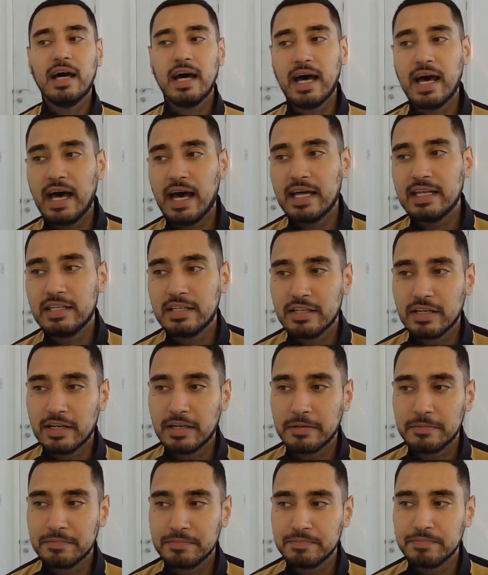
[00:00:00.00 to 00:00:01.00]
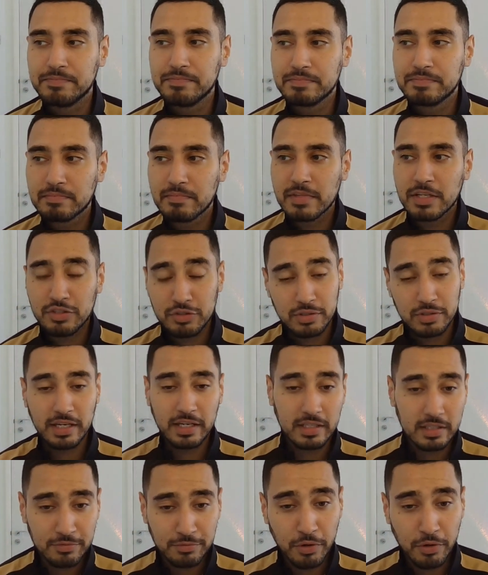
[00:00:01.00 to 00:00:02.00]
And so
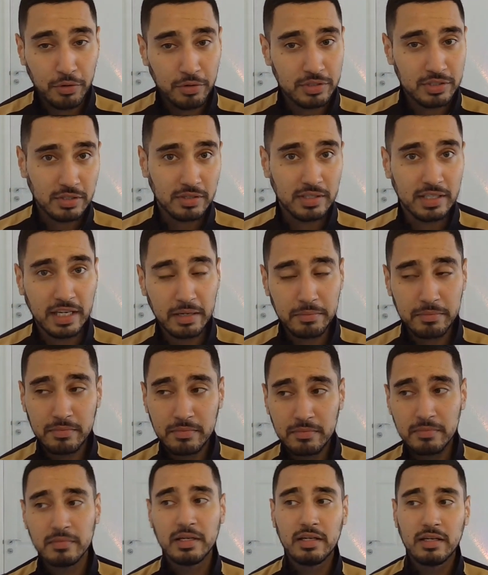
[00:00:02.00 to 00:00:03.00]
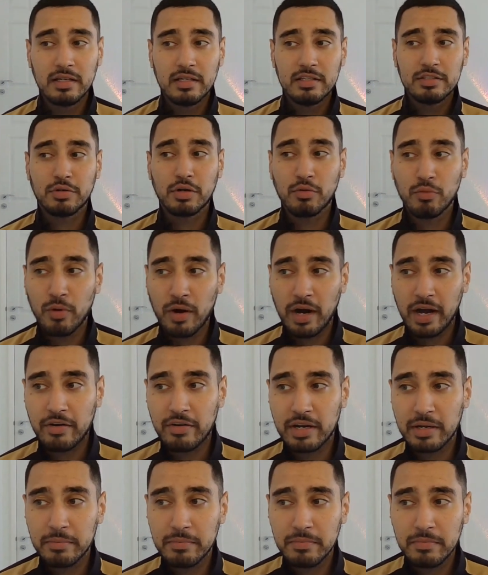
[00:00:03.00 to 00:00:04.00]
they focused on him to
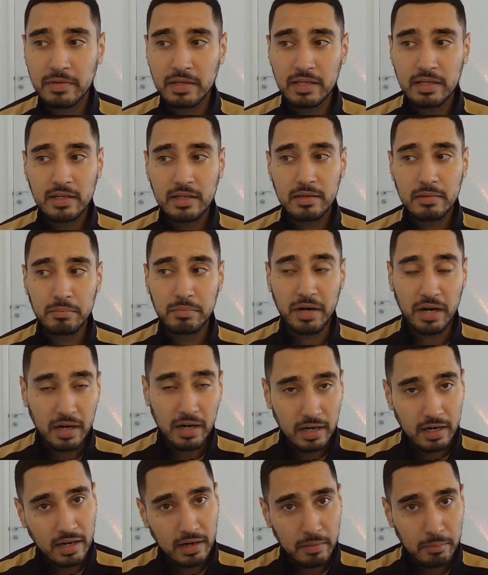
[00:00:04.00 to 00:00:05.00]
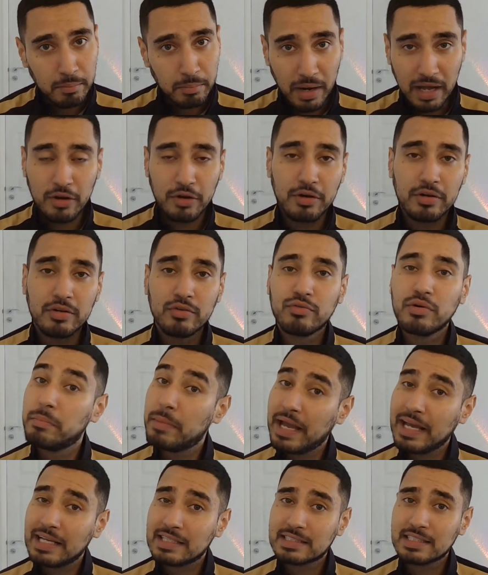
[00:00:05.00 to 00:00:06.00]
acquire him. But Balogun
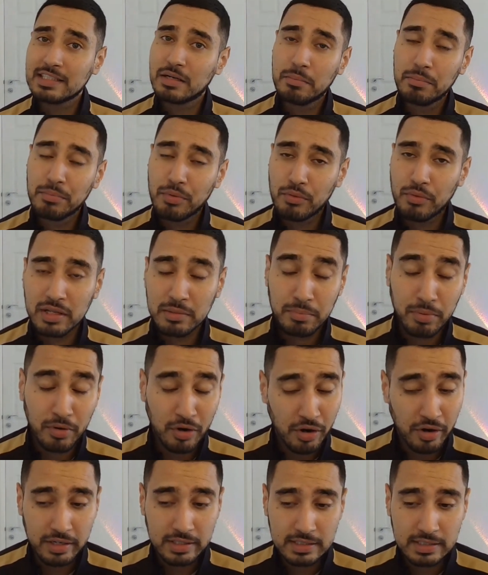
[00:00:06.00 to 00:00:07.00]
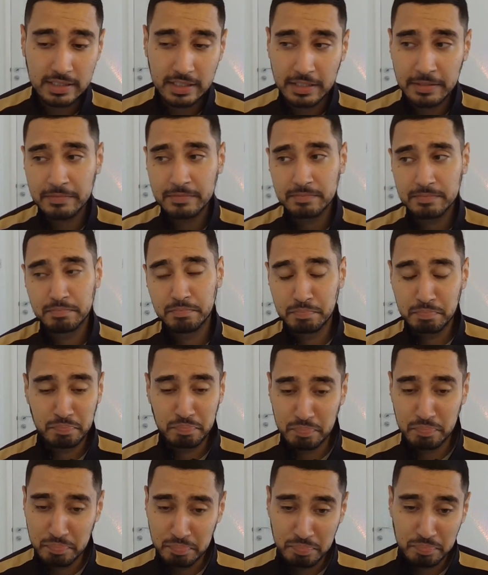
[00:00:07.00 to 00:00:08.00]
remains the number one priority.
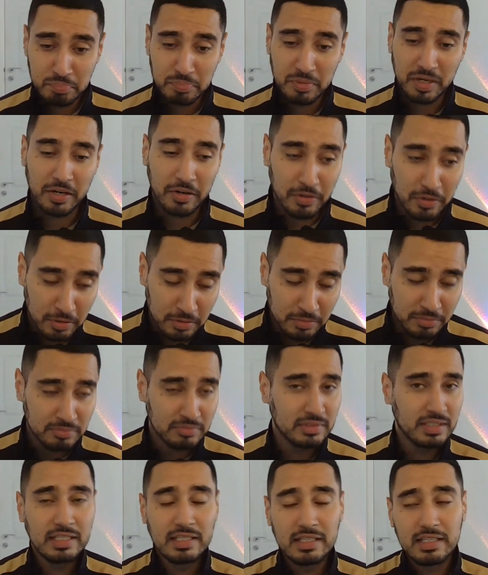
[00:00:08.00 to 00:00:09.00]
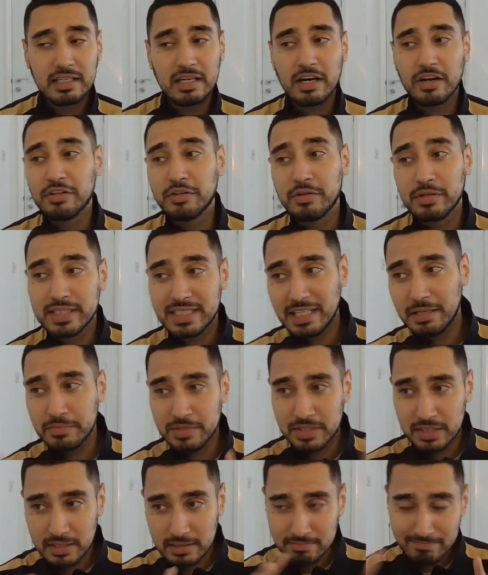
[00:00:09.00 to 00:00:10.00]
I don't know. It
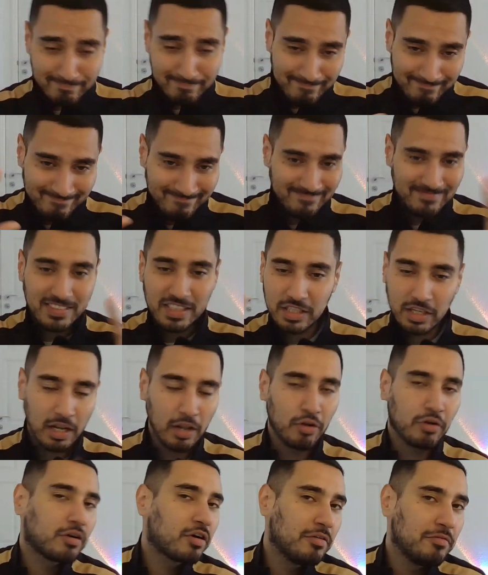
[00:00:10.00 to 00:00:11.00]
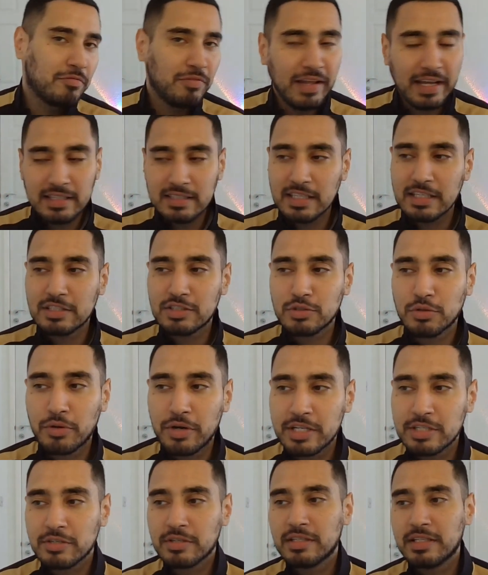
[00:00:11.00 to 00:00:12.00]
seems a lot of conflicting
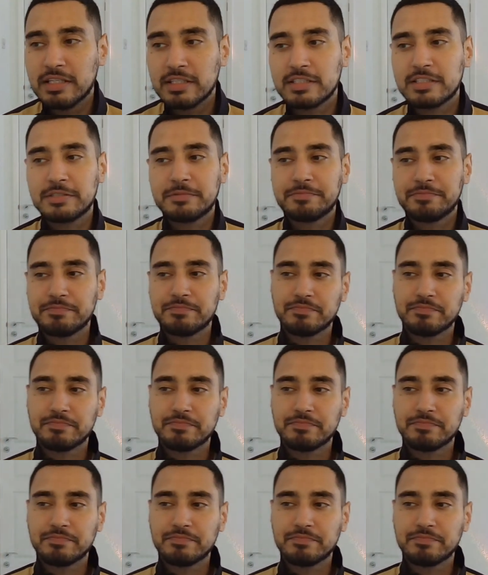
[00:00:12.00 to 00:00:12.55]
stories on this.